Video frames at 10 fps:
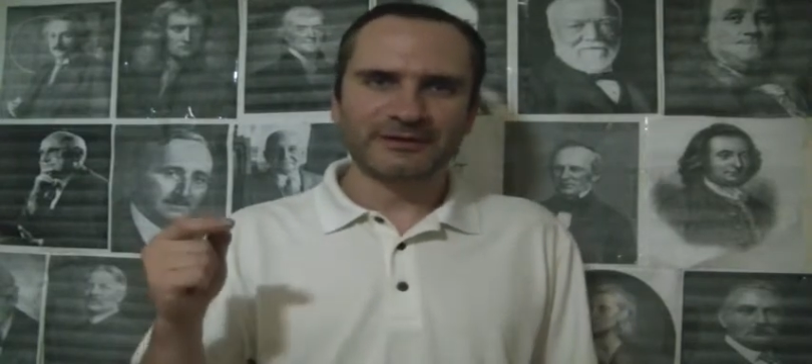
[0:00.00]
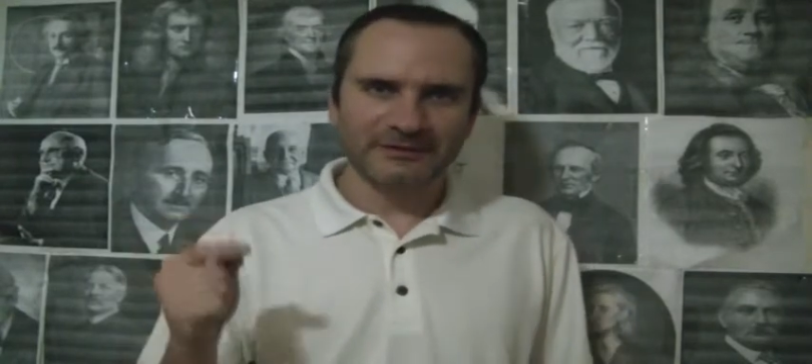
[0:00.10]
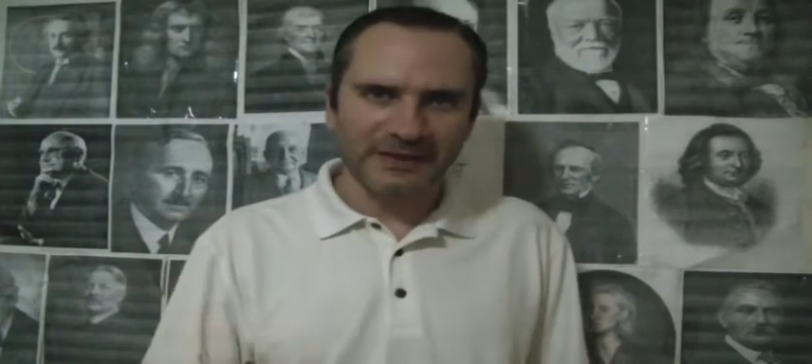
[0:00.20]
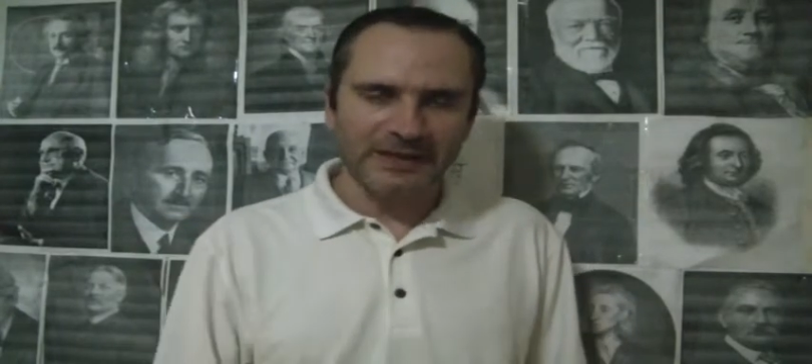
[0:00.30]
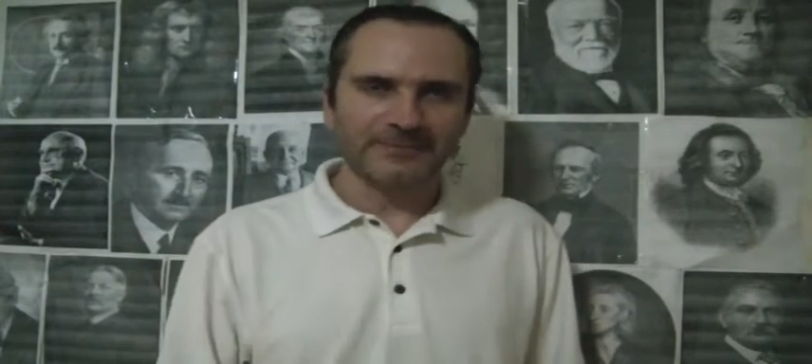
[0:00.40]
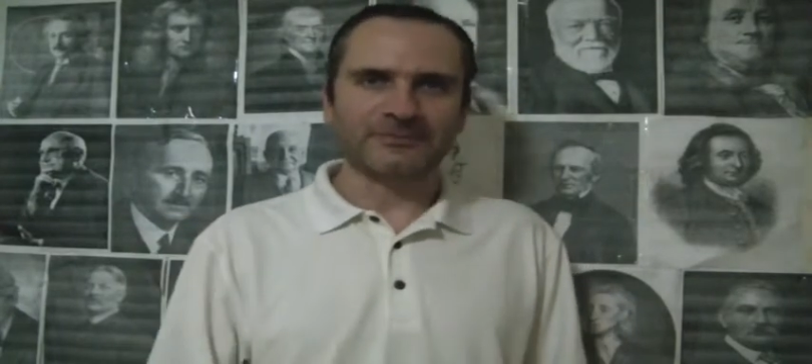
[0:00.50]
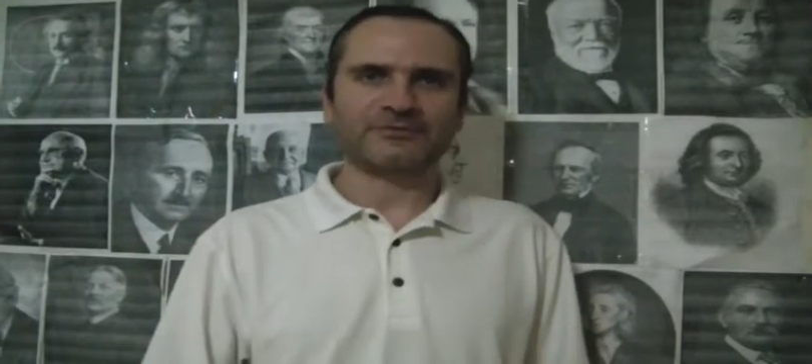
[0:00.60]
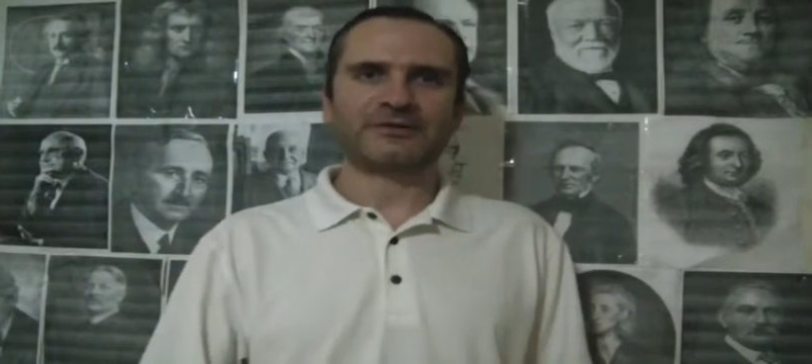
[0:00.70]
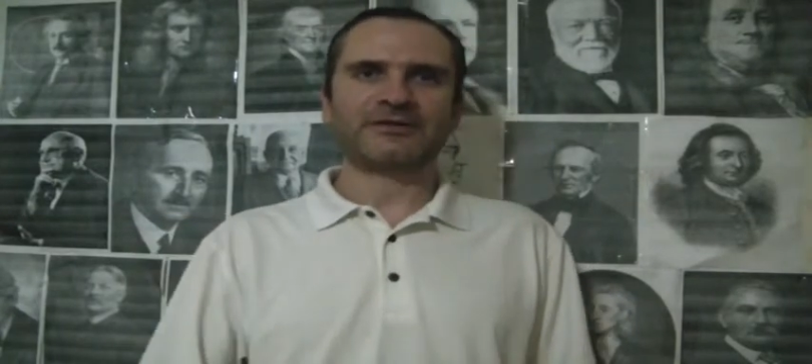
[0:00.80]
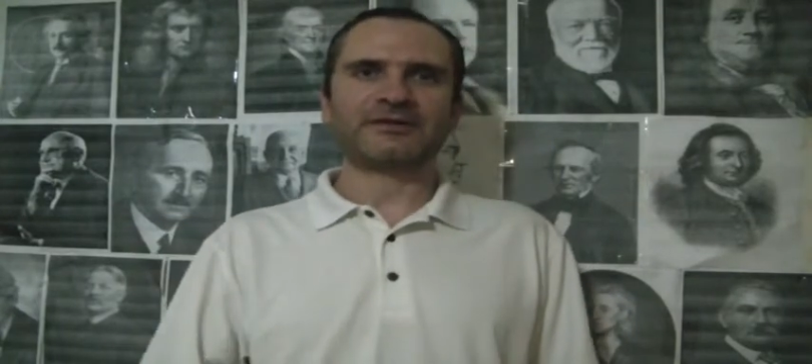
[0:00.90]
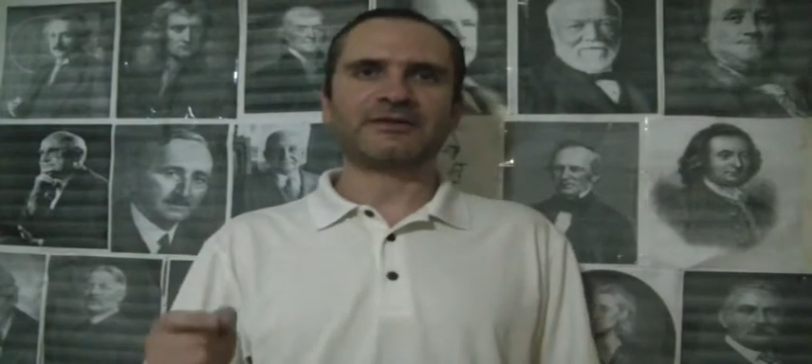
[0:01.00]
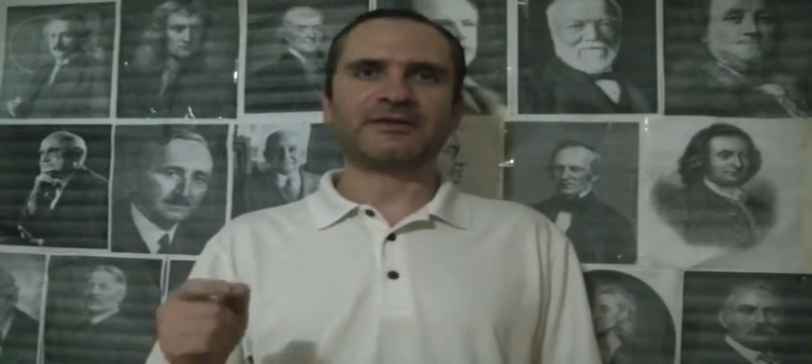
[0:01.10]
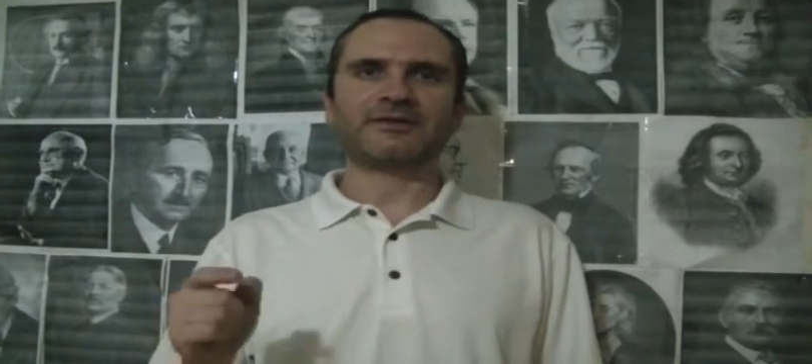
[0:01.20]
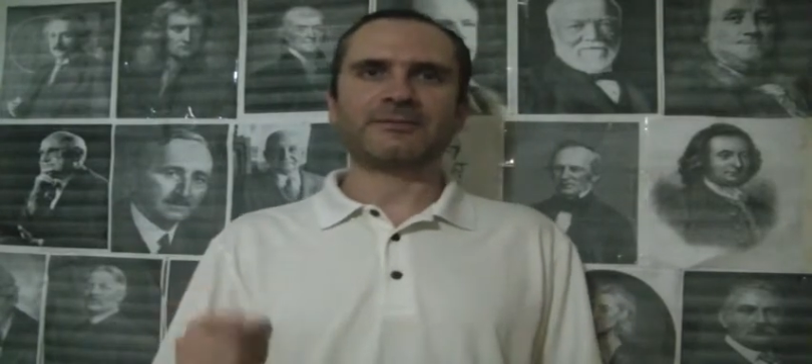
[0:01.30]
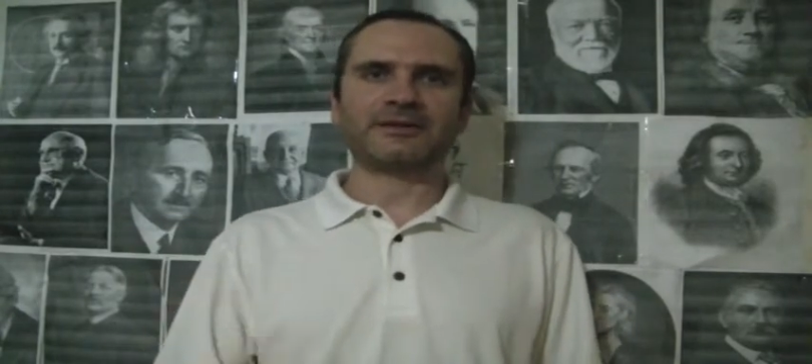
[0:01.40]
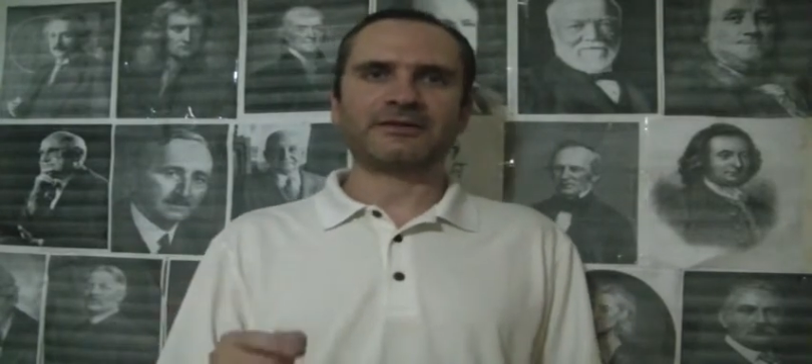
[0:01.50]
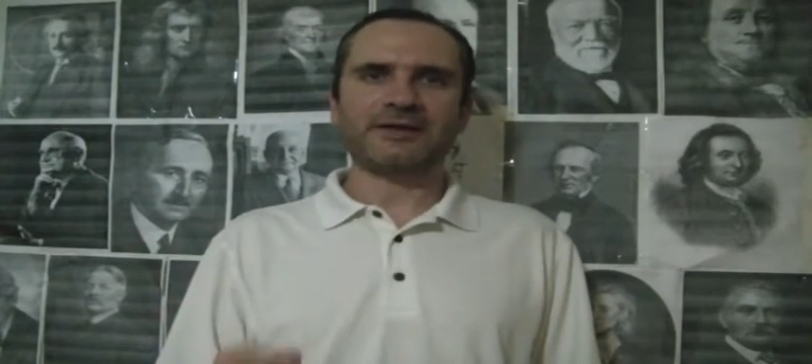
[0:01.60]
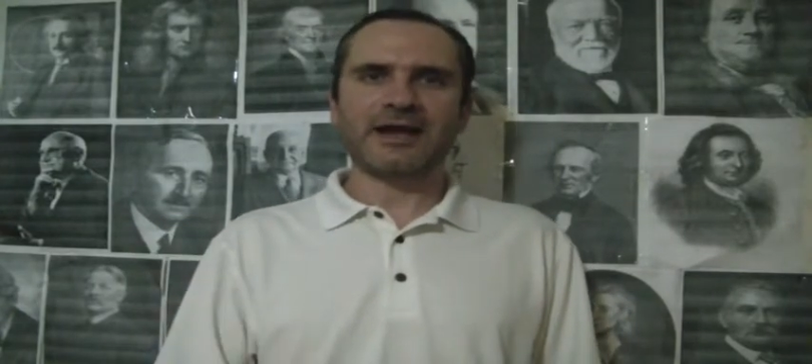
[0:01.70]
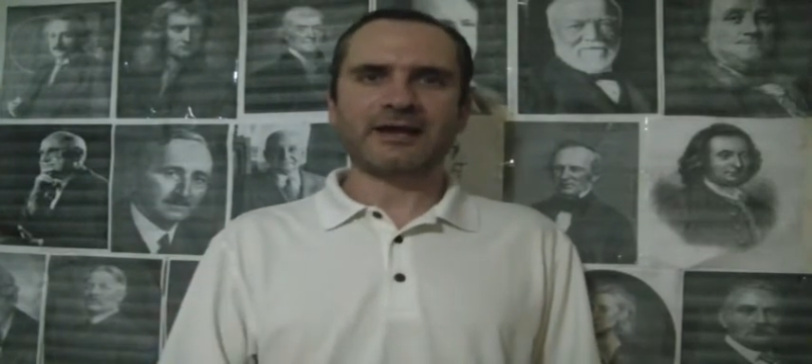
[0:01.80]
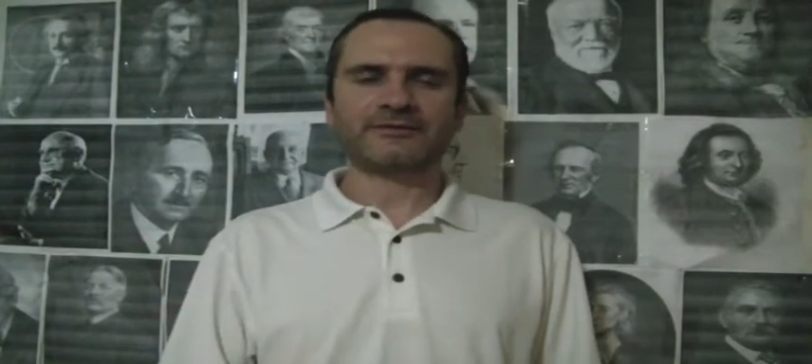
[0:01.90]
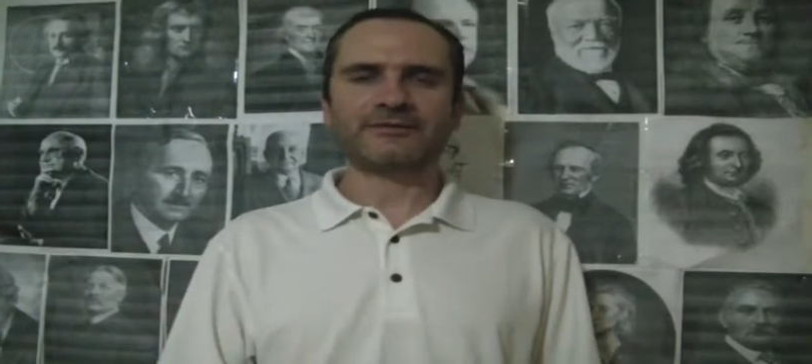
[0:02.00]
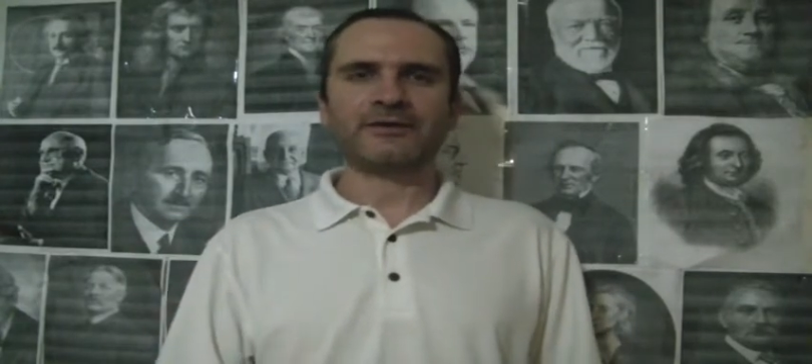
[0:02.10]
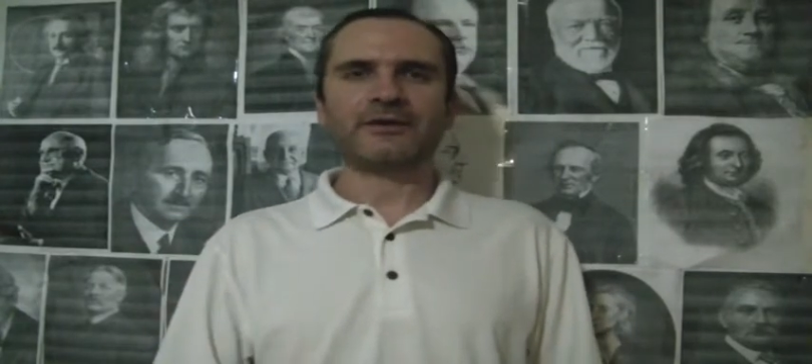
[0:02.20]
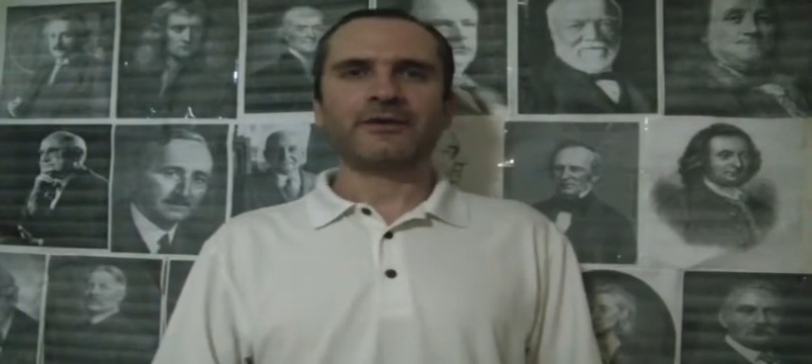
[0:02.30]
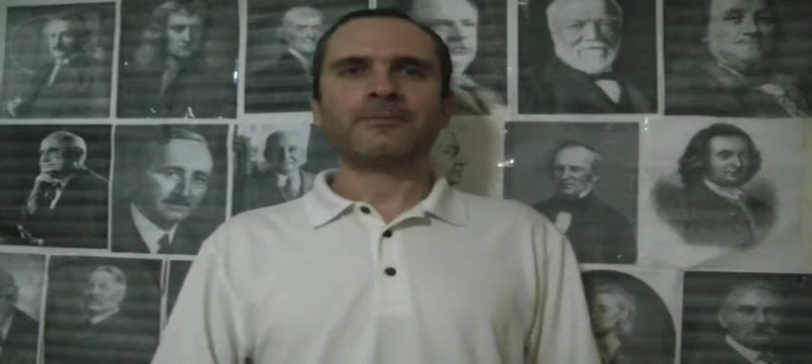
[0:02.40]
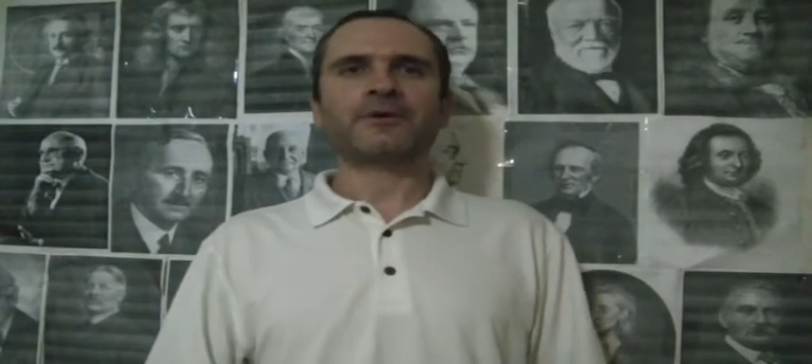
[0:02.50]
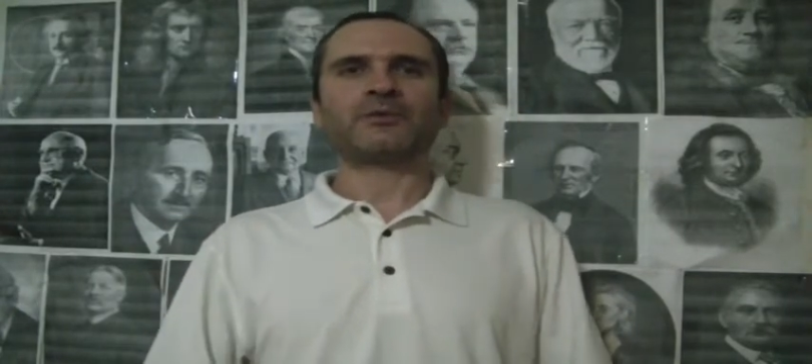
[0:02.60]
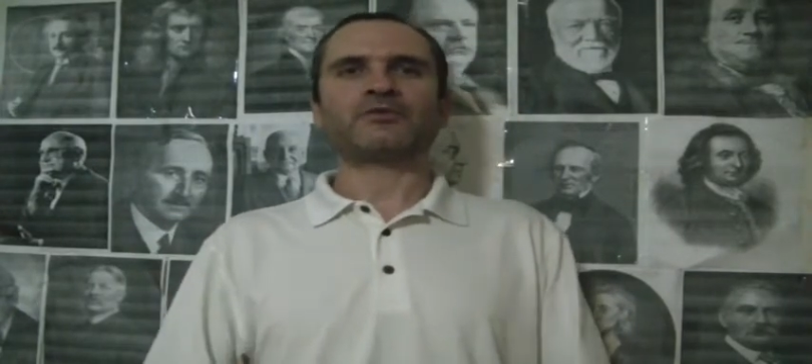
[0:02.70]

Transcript: claims that they committed the act, but it